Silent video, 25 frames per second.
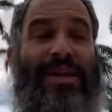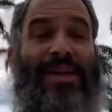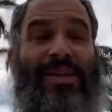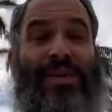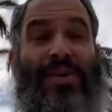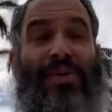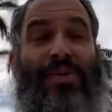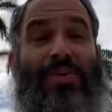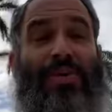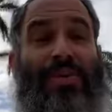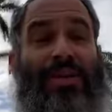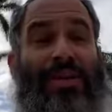
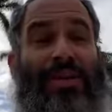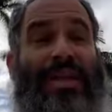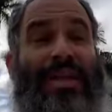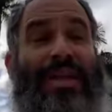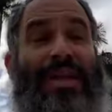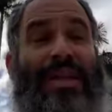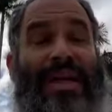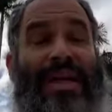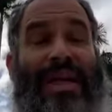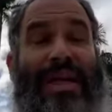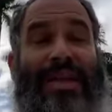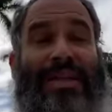the world
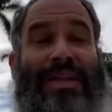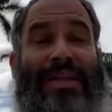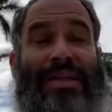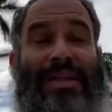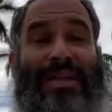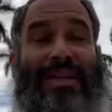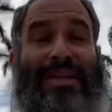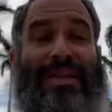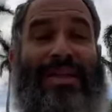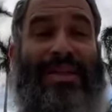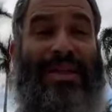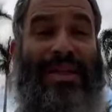cannot
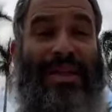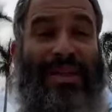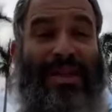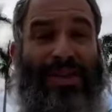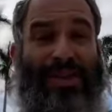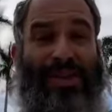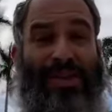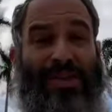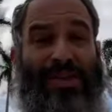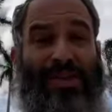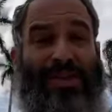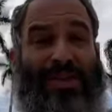
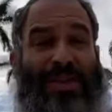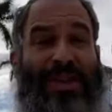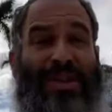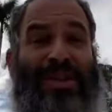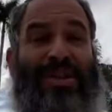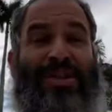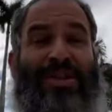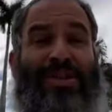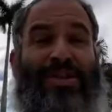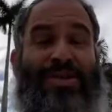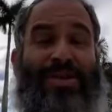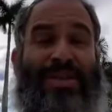continue
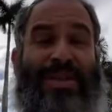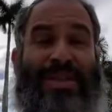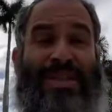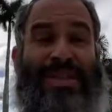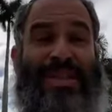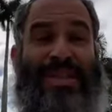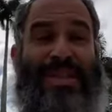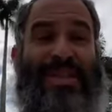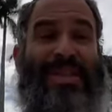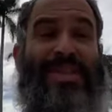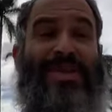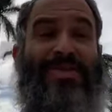to
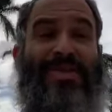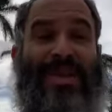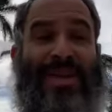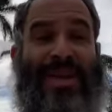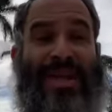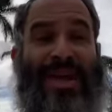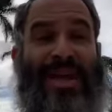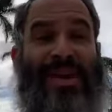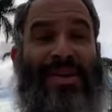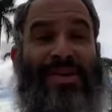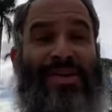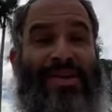exist
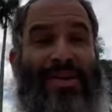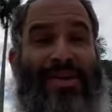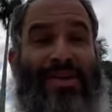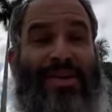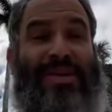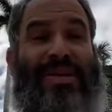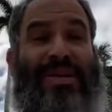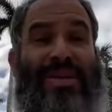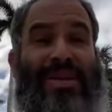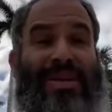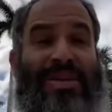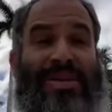without you.
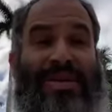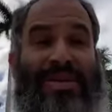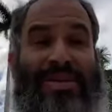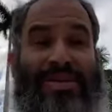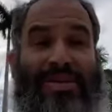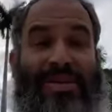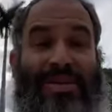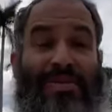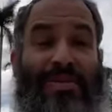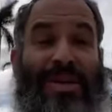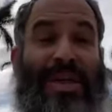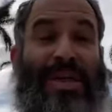
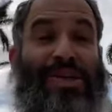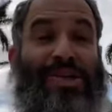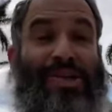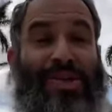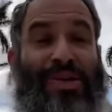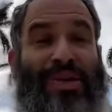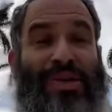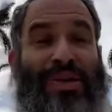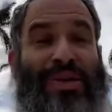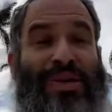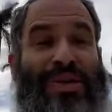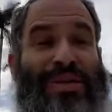So make
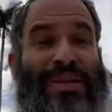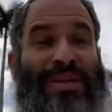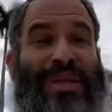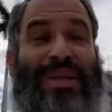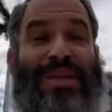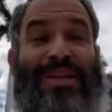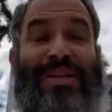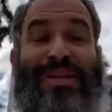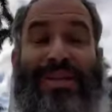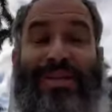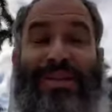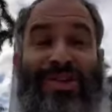sure that
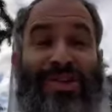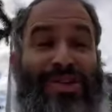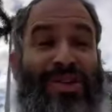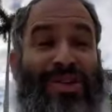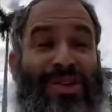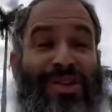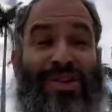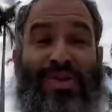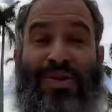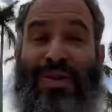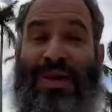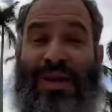in
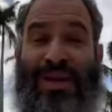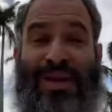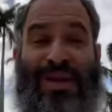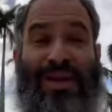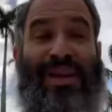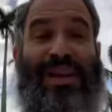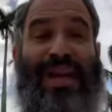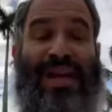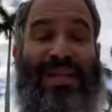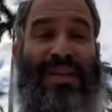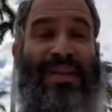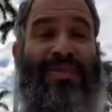addition to our
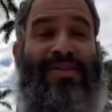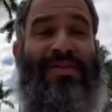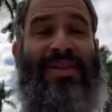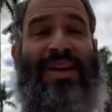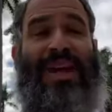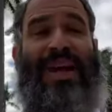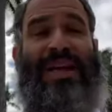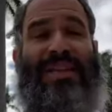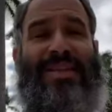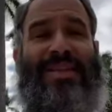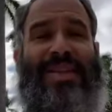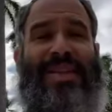collective
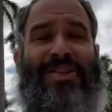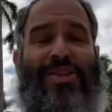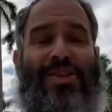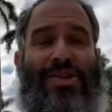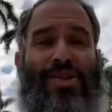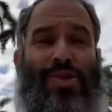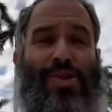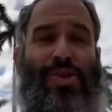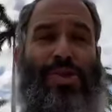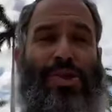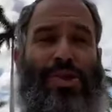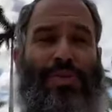light as a
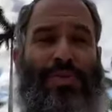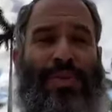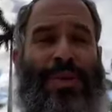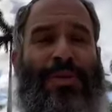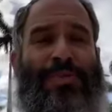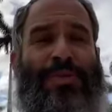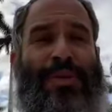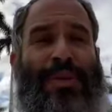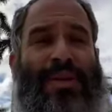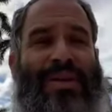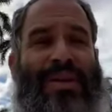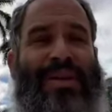Jewish
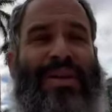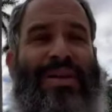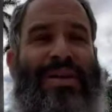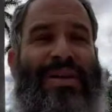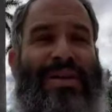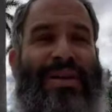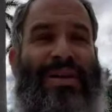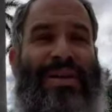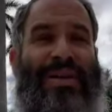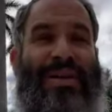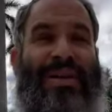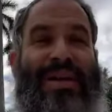people,
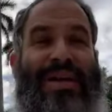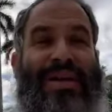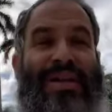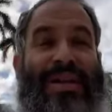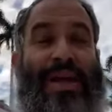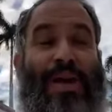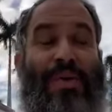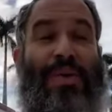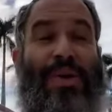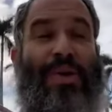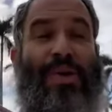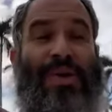
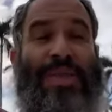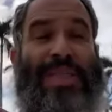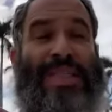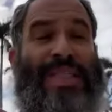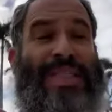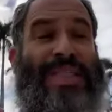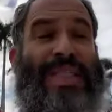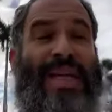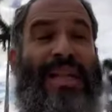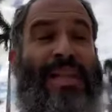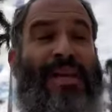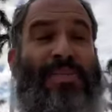that we all
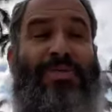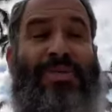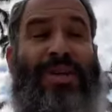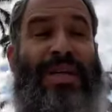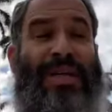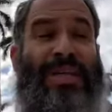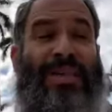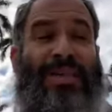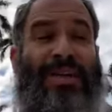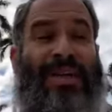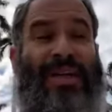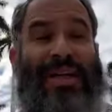
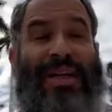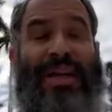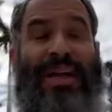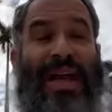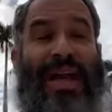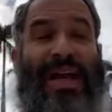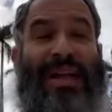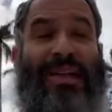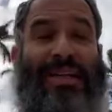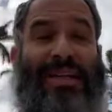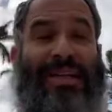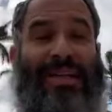celebrate on
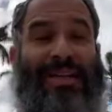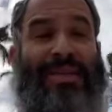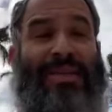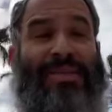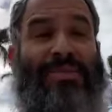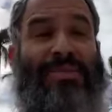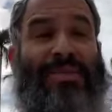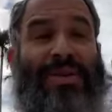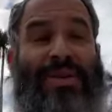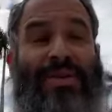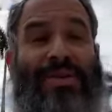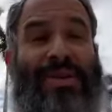Hanukkah the
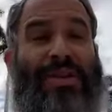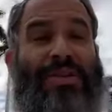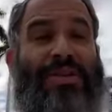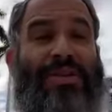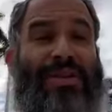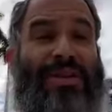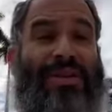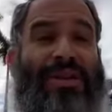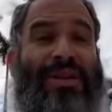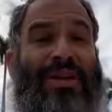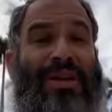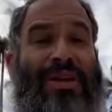
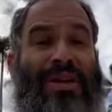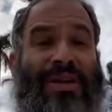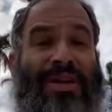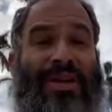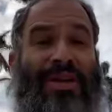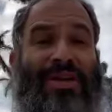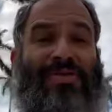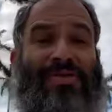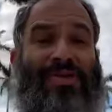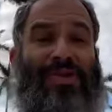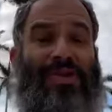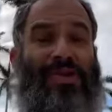miracle
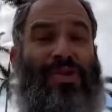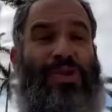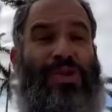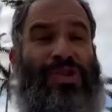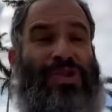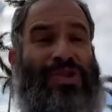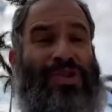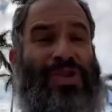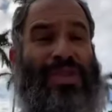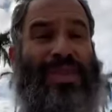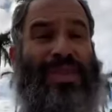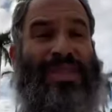of
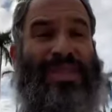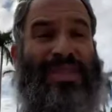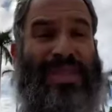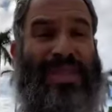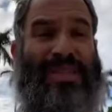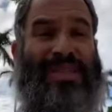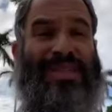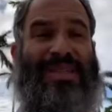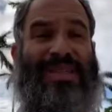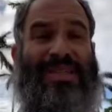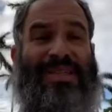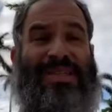Jewish
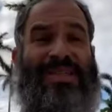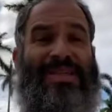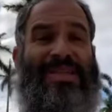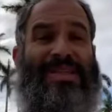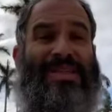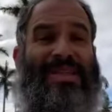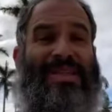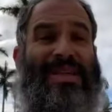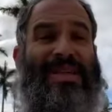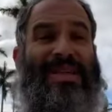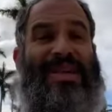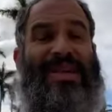
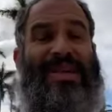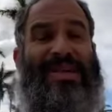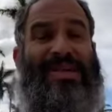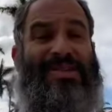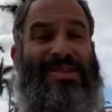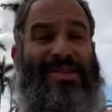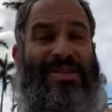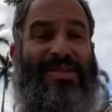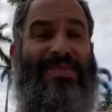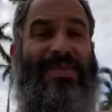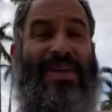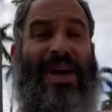existence and
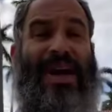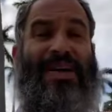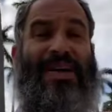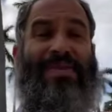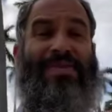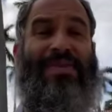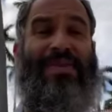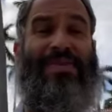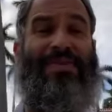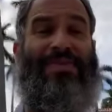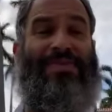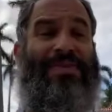
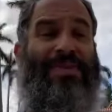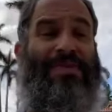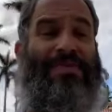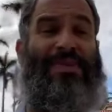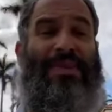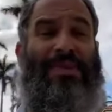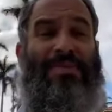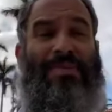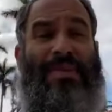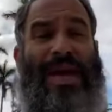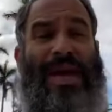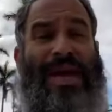survival from
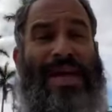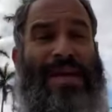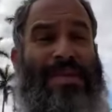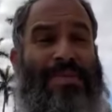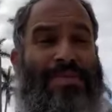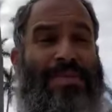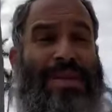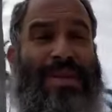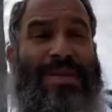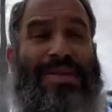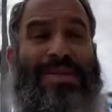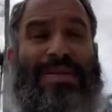the
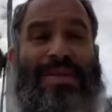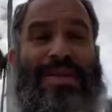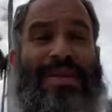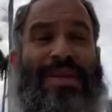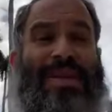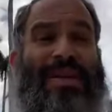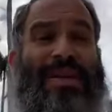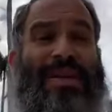Maccabees'